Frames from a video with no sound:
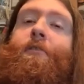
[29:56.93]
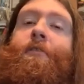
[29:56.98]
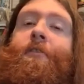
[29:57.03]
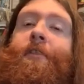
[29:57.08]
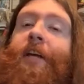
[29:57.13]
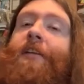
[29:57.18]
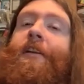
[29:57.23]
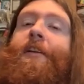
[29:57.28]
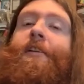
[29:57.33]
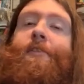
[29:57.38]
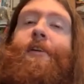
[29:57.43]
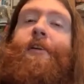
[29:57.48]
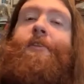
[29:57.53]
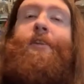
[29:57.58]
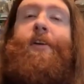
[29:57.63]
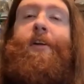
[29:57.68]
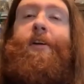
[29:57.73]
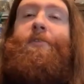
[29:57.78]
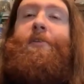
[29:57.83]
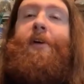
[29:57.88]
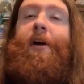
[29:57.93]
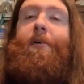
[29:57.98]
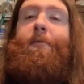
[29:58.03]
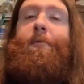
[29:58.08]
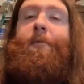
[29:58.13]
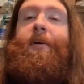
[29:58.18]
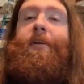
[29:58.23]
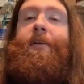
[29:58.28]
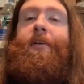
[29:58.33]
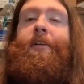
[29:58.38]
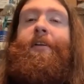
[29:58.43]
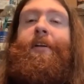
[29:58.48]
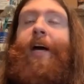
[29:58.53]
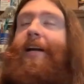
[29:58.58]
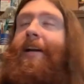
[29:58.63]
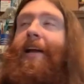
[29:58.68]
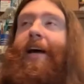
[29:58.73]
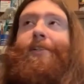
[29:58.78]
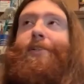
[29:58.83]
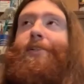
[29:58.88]
They did such a good job with it,
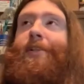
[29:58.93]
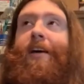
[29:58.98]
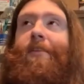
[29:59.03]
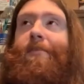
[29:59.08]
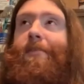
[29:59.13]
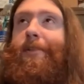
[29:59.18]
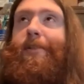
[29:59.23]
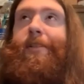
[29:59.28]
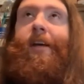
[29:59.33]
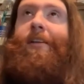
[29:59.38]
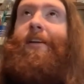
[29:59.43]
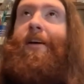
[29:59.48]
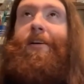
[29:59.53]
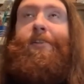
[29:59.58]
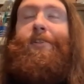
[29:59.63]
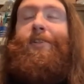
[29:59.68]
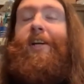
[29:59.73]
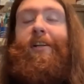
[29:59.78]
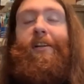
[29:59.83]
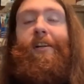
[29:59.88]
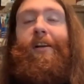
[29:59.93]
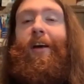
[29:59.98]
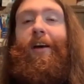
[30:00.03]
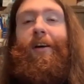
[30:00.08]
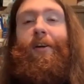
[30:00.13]
and I just haven't sat down and checked it out